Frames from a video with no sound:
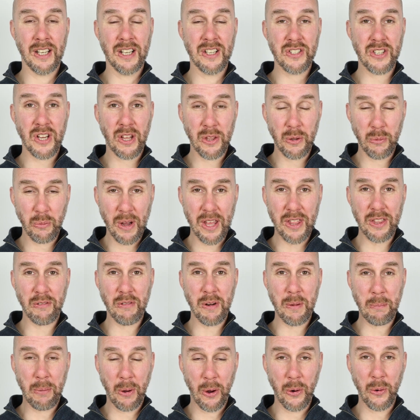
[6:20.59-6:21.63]
So the weather
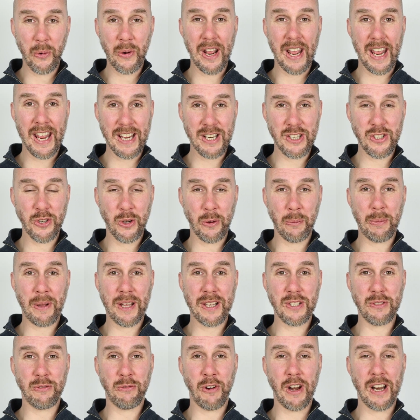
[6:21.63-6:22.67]
report is your
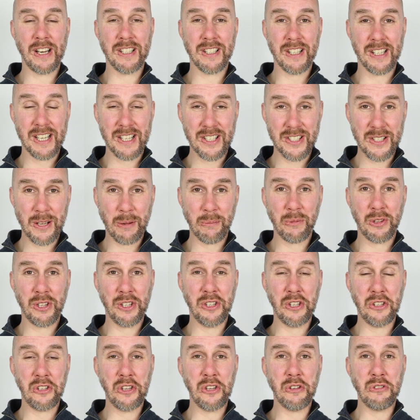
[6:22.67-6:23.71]
best friend, and it's
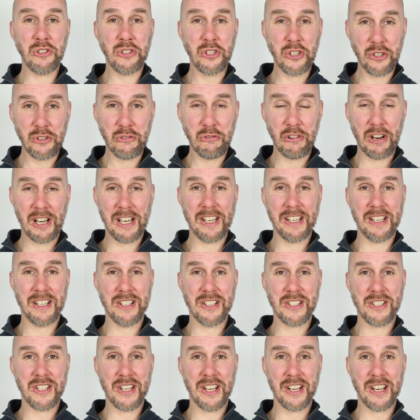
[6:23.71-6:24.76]
something that you should really
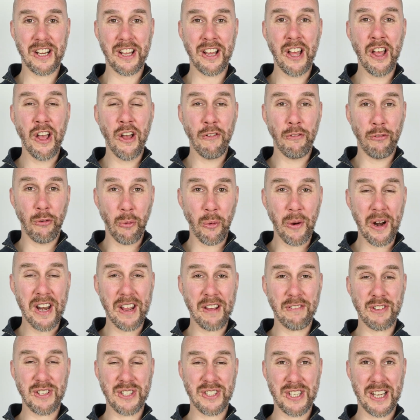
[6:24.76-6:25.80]
consider for
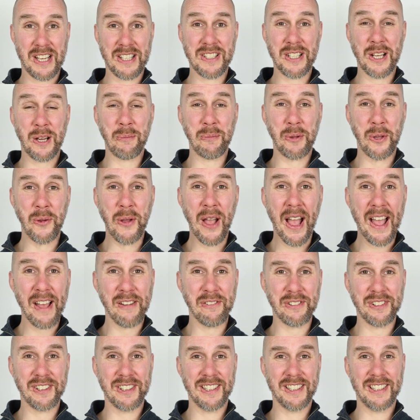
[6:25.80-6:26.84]
whatever setup you
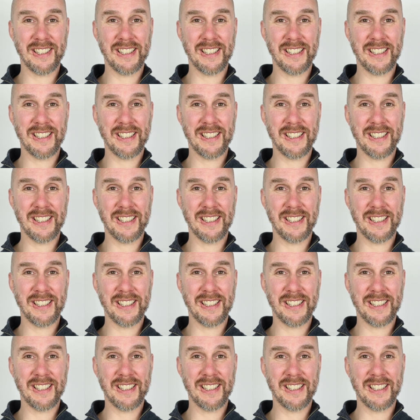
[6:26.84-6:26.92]
have.